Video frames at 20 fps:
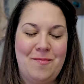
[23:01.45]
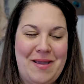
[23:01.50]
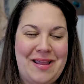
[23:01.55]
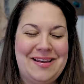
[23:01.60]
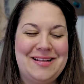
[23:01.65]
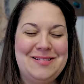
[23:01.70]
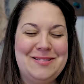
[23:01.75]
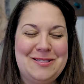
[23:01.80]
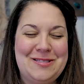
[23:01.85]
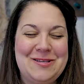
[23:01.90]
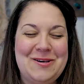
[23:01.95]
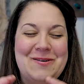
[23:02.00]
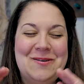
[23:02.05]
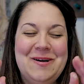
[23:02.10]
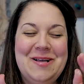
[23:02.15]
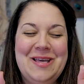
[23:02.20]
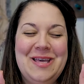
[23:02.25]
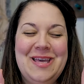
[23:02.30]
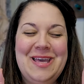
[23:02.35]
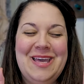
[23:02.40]
maintenance. So
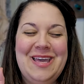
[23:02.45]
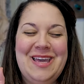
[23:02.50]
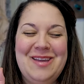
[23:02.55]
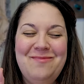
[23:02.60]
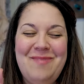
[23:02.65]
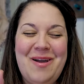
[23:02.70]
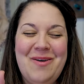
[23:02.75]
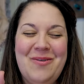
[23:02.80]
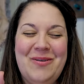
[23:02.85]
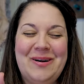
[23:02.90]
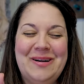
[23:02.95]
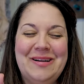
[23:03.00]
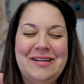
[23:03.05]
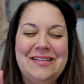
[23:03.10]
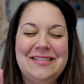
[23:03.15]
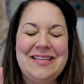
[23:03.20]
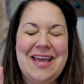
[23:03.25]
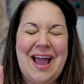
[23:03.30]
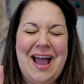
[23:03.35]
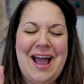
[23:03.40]
in my
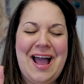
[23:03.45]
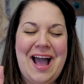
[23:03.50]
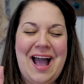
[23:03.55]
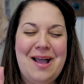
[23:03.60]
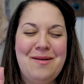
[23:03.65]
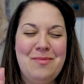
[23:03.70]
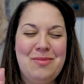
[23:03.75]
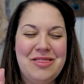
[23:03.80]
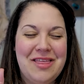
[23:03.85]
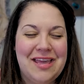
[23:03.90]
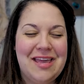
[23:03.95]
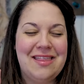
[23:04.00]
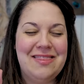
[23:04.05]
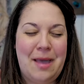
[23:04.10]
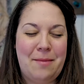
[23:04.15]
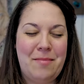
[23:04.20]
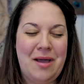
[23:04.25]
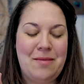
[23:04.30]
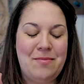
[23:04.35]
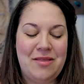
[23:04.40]
world, I- am thinking
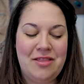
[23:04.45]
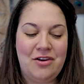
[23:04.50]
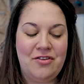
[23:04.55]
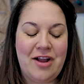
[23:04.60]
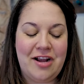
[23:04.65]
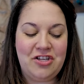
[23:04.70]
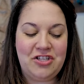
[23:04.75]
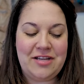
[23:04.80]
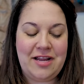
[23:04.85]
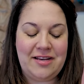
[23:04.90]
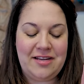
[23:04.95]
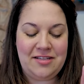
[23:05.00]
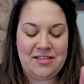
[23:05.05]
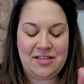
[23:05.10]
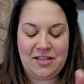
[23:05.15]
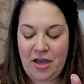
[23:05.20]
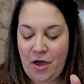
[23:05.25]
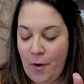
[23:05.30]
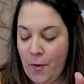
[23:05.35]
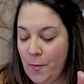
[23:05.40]
that might be the direction I need to
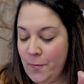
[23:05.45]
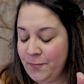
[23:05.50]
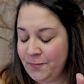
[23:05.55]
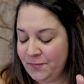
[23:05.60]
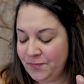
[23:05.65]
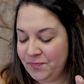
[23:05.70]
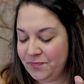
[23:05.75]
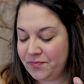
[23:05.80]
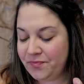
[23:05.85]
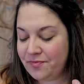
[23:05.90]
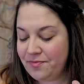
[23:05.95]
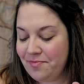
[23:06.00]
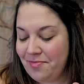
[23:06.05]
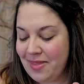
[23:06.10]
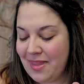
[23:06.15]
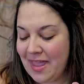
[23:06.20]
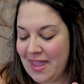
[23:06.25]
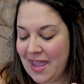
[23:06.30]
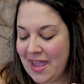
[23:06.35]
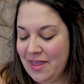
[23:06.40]
go.
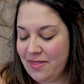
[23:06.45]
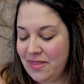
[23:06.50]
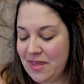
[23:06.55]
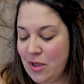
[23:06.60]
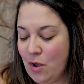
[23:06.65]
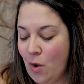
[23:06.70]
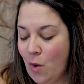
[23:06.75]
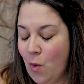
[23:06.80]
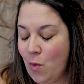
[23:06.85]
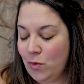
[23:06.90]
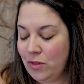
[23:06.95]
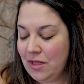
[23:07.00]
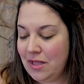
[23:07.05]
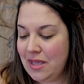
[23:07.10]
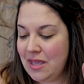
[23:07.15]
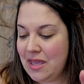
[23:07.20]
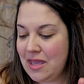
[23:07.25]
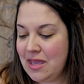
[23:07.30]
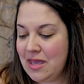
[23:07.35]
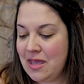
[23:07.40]
And the
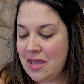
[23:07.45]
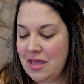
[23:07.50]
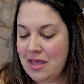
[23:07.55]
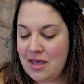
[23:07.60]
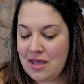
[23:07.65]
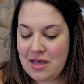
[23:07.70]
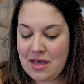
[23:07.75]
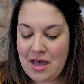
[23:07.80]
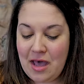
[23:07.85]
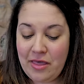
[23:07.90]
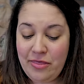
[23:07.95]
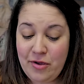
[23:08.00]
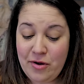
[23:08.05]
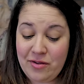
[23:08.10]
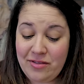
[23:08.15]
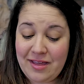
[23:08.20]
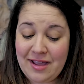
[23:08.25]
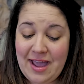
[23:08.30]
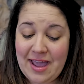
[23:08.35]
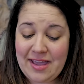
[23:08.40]
only other
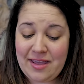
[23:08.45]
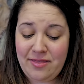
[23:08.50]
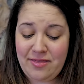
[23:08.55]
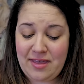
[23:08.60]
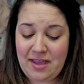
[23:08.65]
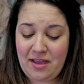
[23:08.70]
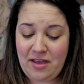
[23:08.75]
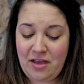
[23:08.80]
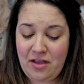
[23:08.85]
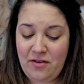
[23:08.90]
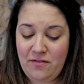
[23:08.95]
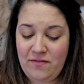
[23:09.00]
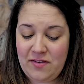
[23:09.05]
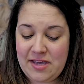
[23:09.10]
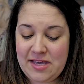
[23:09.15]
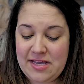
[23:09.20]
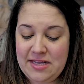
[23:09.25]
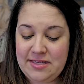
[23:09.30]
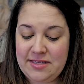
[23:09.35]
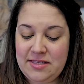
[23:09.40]
thing I can think of
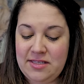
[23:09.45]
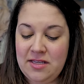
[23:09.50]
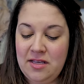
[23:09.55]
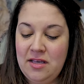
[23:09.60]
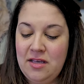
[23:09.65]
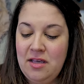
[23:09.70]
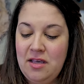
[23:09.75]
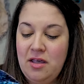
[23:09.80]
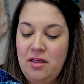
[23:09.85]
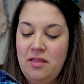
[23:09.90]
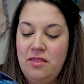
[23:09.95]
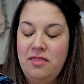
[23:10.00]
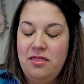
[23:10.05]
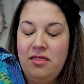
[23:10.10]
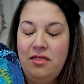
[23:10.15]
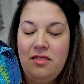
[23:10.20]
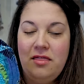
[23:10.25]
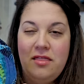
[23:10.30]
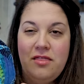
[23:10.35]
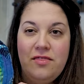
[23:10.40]
is
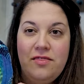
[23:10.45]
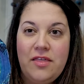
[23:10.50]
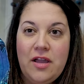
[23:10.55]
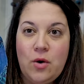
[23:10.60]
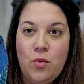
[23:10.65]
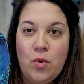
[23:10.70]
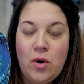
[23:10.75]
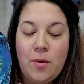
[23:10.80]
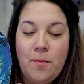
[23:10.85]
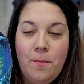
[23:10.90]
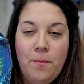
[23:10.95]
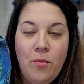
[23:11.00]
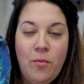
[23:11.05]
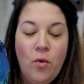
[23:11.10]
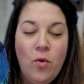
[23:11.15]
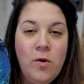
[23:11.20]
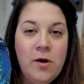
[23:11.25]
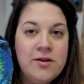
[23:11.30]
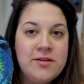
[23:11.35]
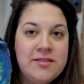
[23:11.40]
there were
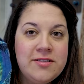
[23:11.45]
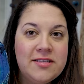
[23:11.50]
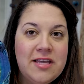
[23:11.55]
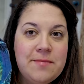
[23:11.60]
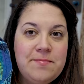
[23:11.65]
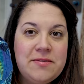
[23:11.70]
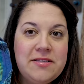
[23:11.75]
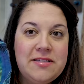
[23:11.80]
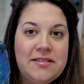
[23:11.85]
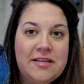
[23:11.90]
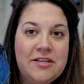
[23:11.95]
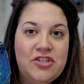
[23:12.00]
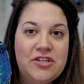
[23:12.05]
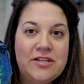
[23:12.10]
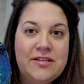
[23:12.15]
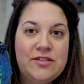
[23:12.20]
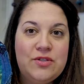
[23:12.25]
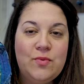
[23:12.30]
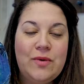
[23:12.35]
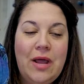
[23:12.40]
more skip
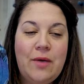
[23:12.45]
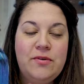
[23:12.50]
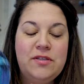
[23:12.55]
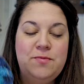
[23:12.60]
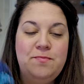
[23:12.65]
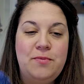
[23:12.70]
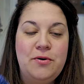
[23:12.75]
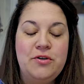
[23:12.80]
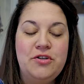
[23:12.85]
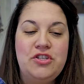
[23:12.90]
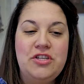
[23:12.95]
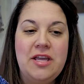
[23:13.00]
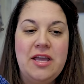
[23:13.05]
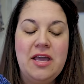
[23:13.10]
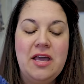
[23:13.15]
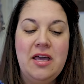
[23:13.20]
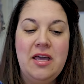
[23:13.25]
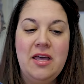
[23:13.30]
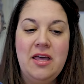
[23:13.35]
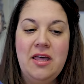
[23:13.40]
stitches when I was
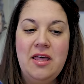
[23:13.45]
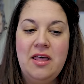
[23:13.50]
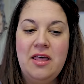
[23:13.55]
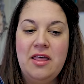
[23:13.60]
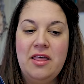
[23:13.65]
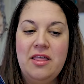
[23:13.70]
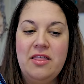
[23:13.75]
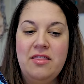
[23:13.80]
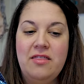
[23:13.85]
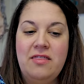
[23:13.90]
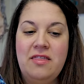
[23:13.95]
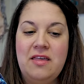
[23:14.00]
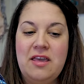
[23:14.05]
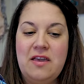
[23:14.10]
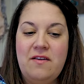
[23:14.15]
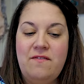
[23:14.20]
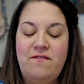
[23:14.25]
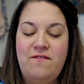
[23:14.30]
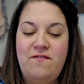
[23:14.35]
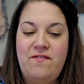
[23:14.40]
pushing
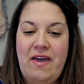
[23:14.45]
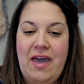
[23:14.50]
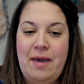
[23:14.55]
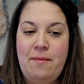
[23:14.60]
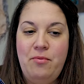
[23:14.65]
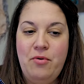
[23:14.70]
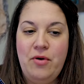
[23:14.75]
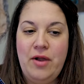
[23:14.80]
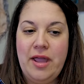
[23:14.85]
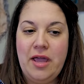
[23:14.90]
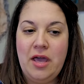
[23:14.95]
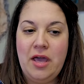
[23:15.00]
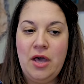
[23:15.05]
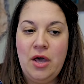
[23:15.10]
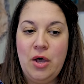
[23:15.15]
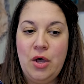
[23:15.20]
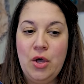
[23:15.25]
the fabric